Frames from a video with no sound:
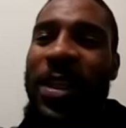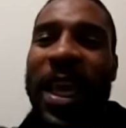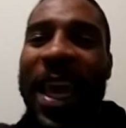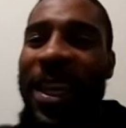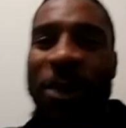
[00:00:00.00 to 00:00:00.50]

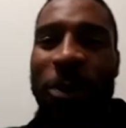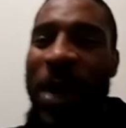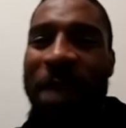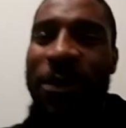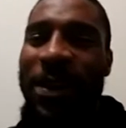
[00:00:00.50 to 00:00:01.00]
kids or
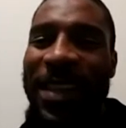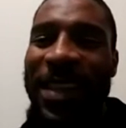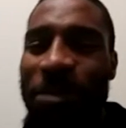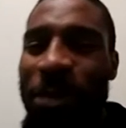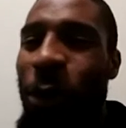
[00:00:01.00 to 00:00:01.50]
whatever. It's
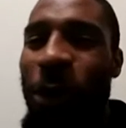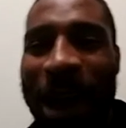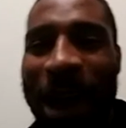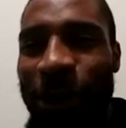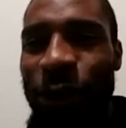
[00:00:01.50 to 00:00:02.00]
like, bro, we
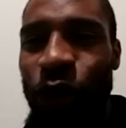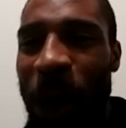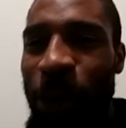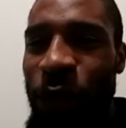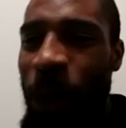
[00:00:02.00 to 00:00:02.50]
out here
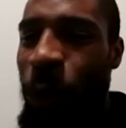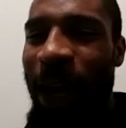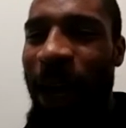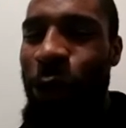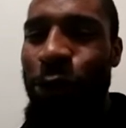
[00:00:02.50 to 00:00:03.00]
tripping. We
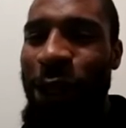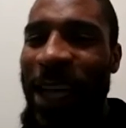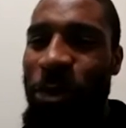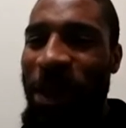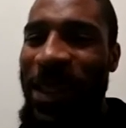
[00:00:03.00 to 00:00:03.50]
got huge
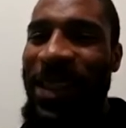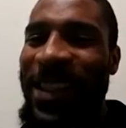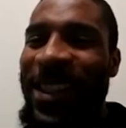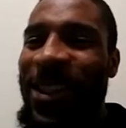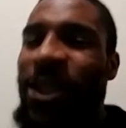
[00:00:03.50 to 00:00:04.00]
ass
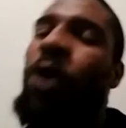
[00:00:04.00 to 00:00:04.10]
businesses and or